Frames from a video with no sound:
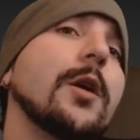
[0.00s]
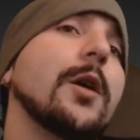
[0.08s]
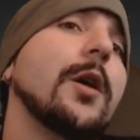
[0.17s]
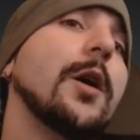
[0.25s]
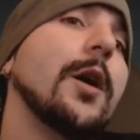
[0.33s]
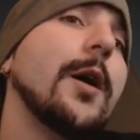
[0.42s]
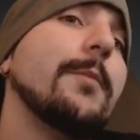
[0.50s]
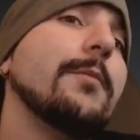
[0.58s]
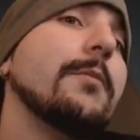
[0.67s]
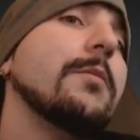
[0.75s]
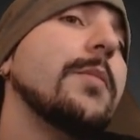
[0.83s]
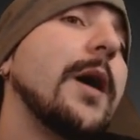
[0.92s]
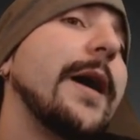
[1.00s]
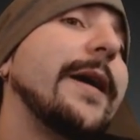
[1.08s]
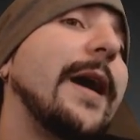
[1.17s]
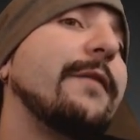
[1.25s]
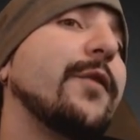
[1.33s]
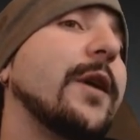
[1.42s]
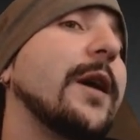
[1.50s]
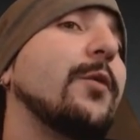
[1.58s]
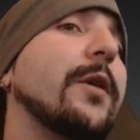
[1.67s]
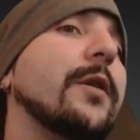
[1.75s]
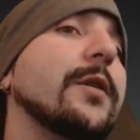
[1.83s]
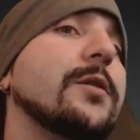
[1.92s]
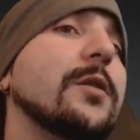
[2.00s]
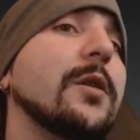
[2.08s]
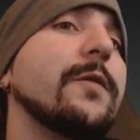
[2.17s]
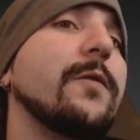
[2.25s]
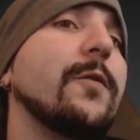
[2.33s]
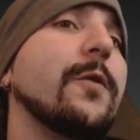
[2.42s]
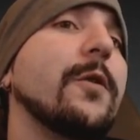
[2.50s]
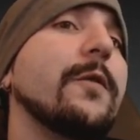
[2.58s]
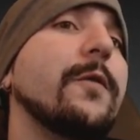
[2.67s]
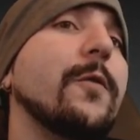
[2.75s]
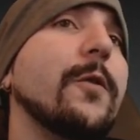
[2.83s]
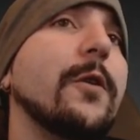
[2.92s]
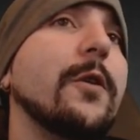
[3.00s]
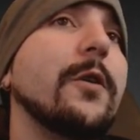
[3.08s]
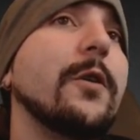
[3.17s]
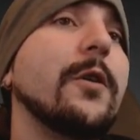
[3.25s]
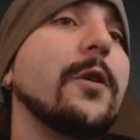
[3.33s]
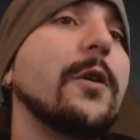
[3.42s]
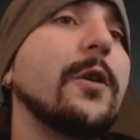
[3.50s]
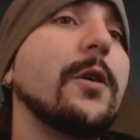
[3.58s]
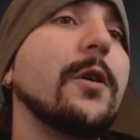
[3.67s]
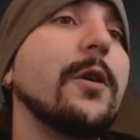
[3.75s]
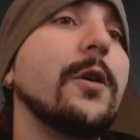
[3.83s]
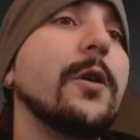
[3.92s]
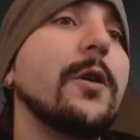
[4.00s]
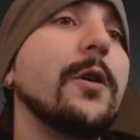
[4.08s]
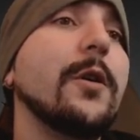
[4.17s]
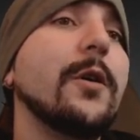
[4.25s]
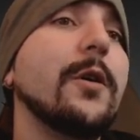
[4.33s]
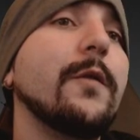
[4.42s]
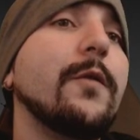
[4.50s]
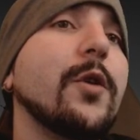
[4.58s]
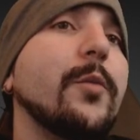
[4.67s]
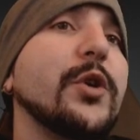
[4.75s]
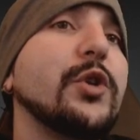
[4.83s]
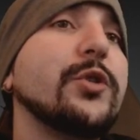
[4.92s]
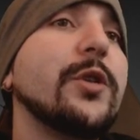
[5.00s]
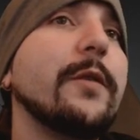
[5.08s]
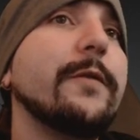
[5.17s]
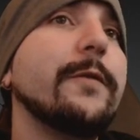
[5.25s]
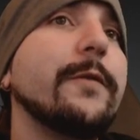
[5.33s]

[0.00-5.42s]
I forget whether it's good for for commercial stuff.